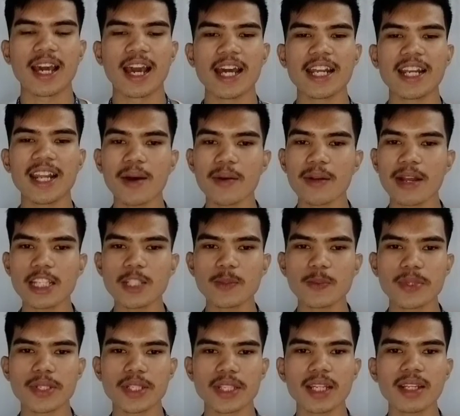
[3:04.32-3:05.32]
And now let's
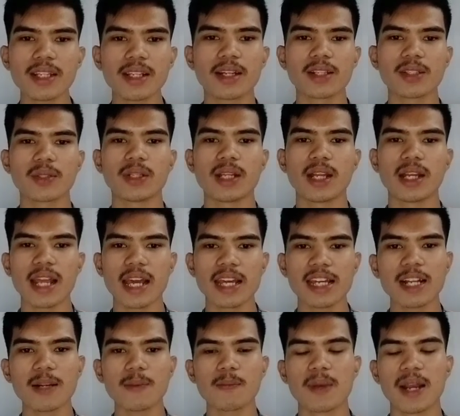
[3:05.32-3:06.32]
proceed to the
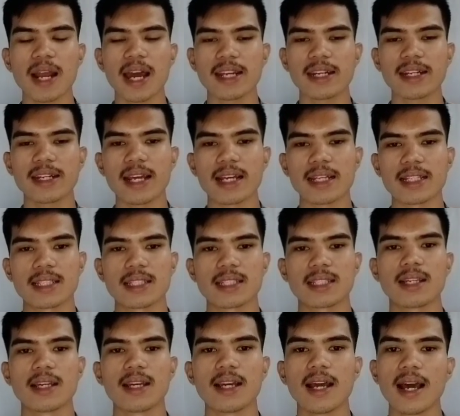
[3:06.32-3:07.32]
legal
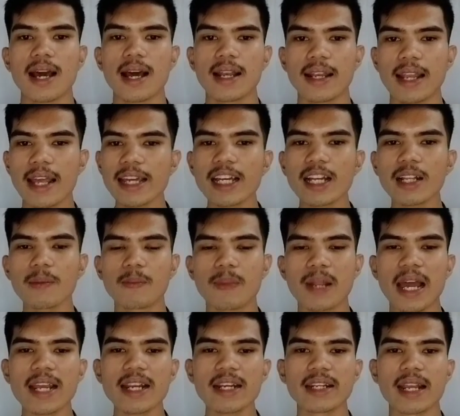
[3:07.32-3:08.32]
blindness. Legal
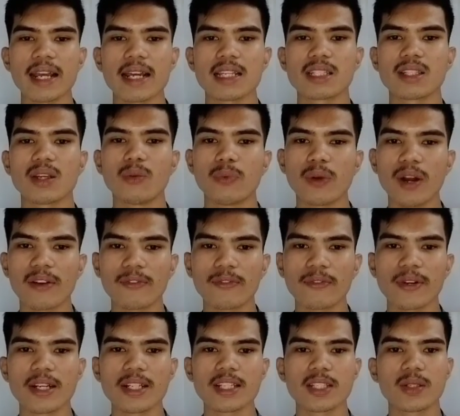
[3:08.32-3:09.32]
blindness
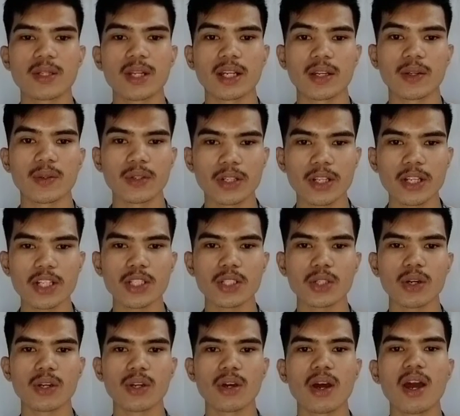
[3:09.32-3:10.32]
refers to the
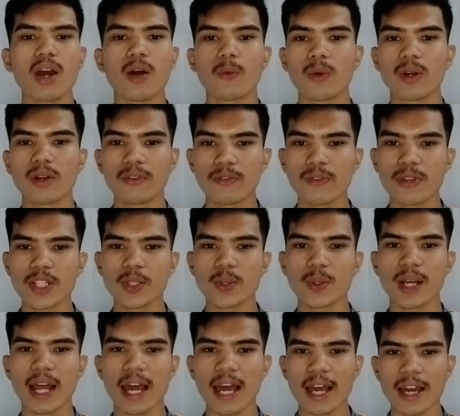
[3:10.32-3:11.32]
condition where
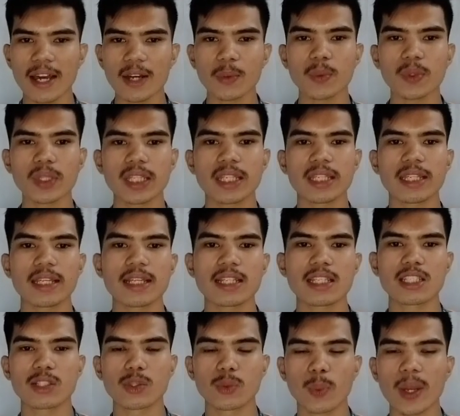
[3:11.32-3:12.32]
visual acuity
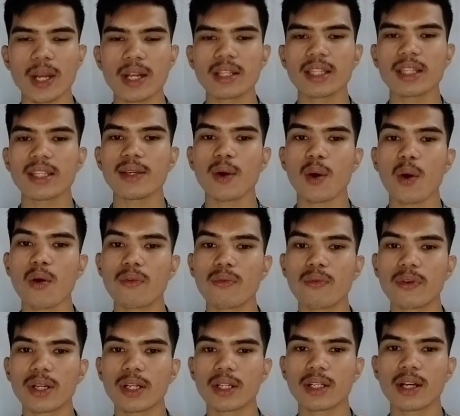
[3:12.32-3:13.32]
is 20
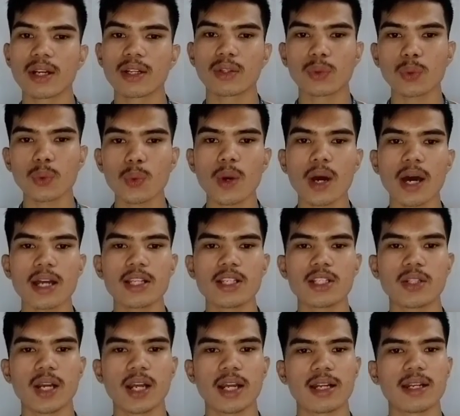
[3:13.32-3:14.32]
over
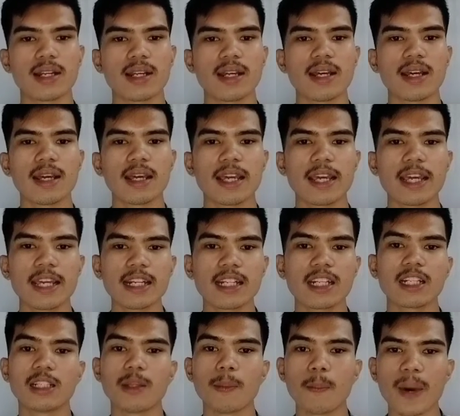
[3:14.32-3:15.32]
200 in
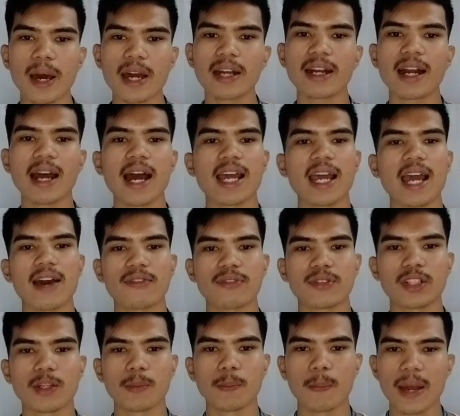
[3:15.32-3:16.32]
the better eye
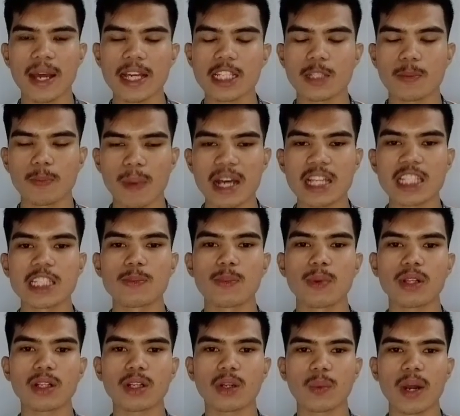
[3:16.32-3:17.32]
after the best
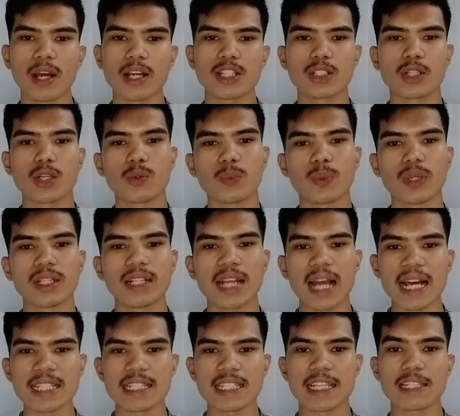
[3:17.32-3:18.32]
possible correction with
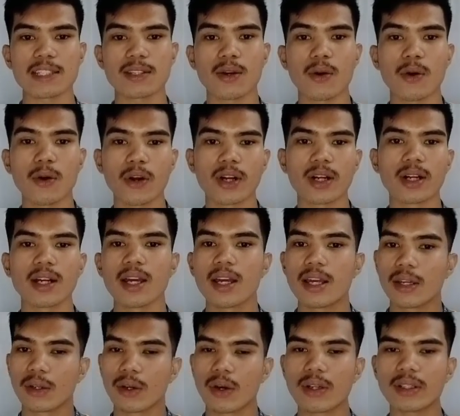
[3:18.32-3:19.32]
glasses or
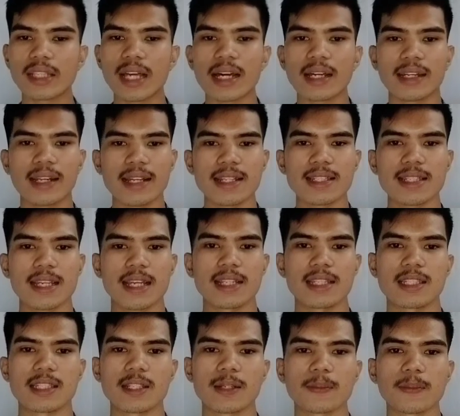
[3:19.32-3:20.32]
contact
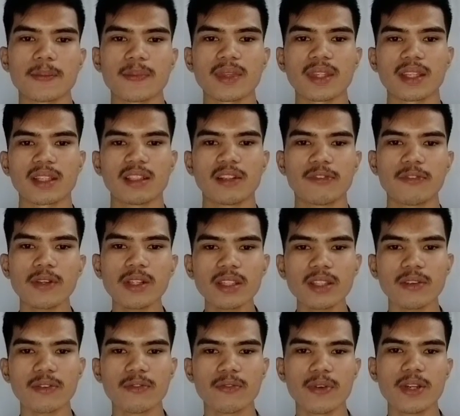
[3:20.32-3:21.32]
lenses. The field
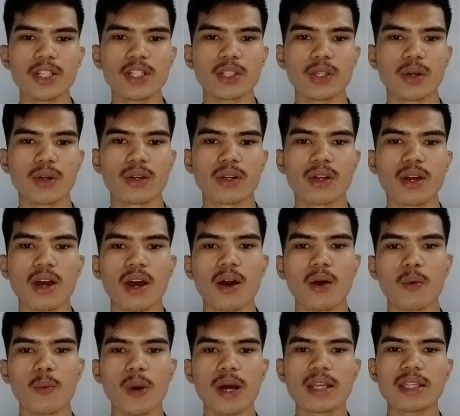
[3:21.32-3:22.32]
of vision,
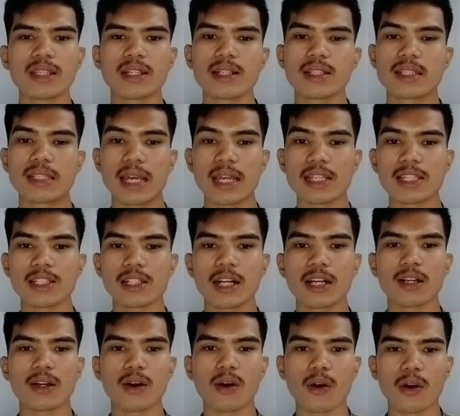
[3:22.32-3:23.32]
whether
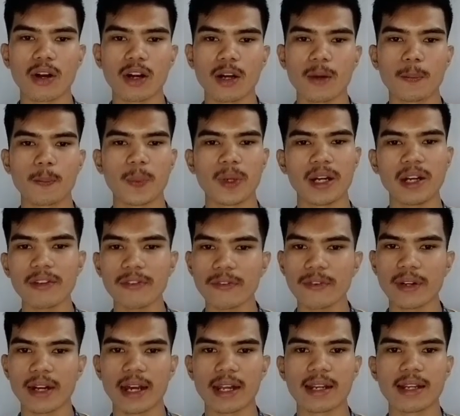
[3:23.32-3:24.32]
central or
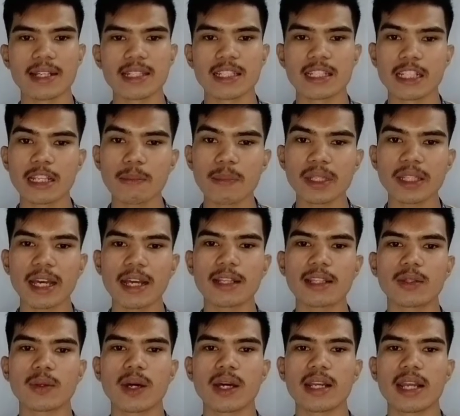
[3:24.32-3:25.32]
peripheral, is
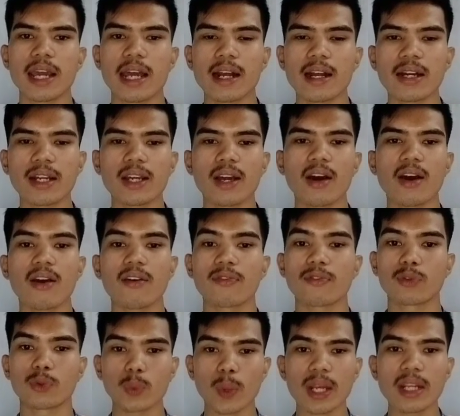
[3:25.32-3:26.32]
limited to an area of
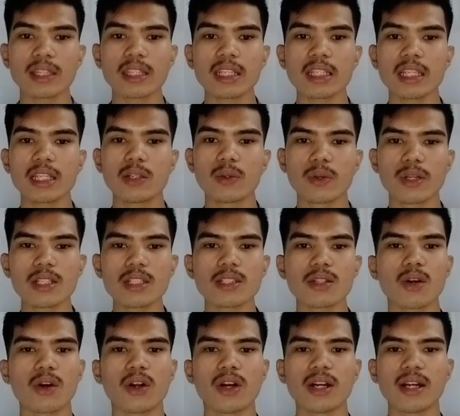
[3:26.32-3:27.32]
20 degrees
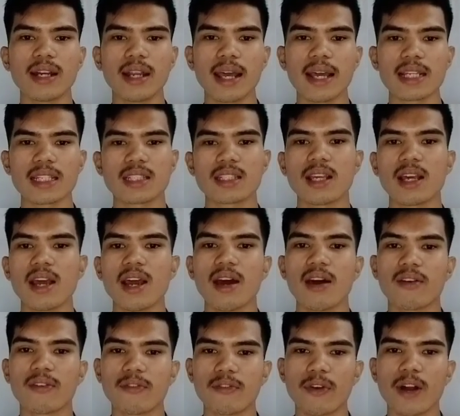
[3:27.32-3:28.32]
or less
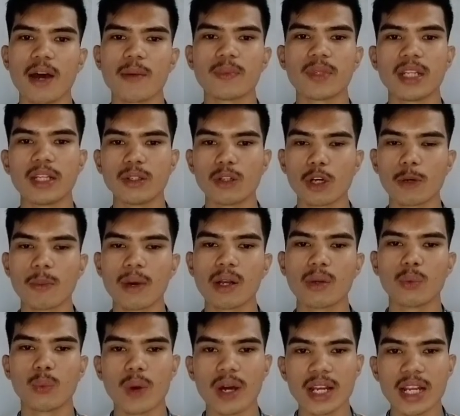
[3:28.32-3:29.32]
from the normal
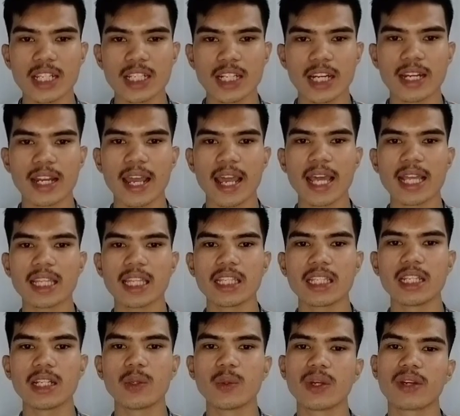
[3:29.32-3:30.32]

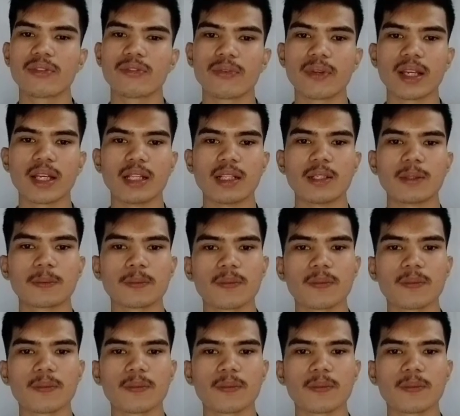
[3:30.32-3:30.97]
180-degree field.